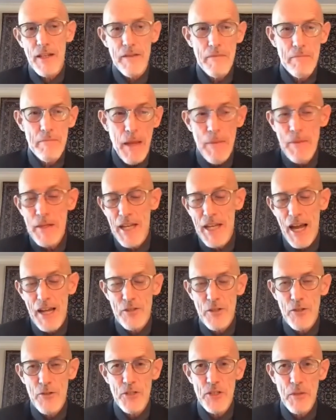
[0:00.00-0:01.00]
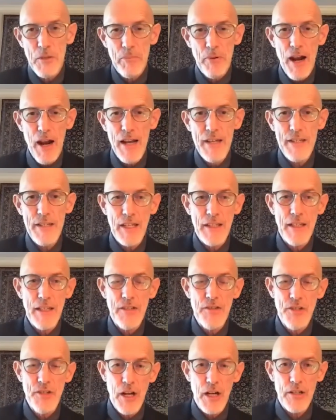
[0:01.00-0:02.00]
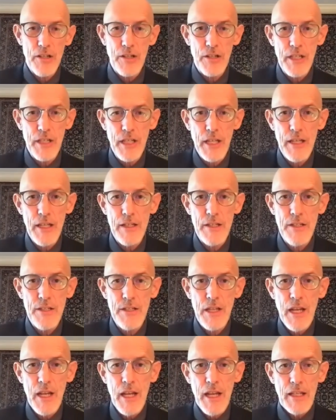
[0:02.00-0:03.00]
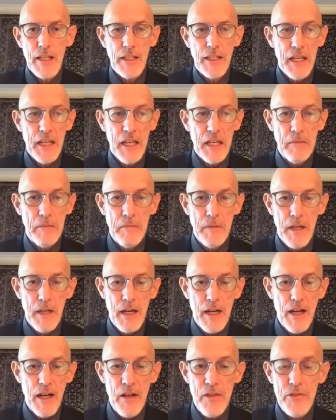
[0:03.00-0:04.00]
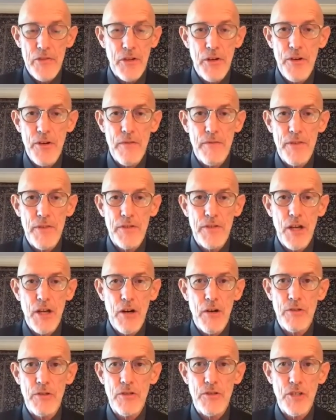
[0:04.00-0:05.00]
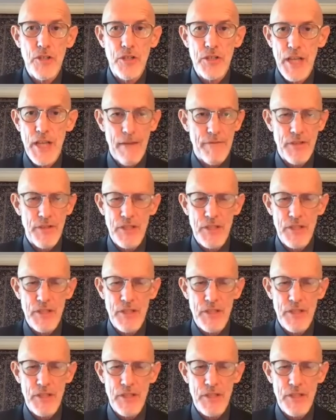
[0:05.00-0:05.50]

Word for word: maybe not too surprising, these younger kids getting uh, a third of the dose just have